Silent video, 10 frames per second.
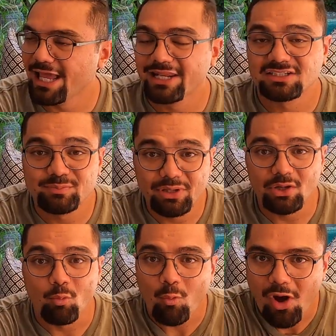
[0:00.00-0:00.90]
and
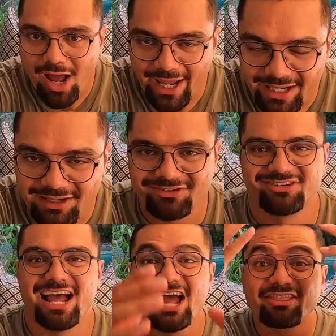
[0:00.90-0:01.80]
explain why
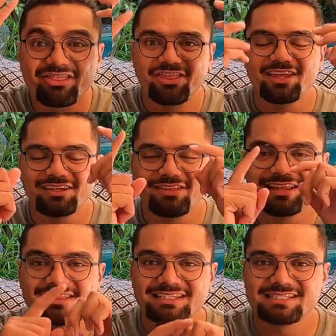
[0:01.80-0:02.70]
I think
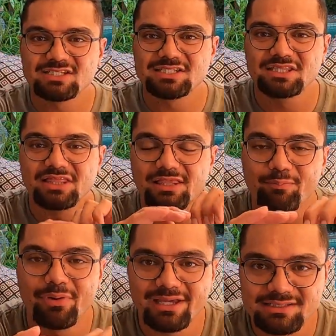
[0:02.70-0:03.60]
that this is the
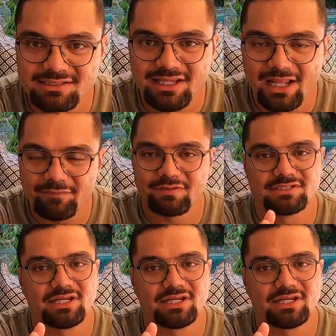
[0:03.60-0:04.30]
best elephant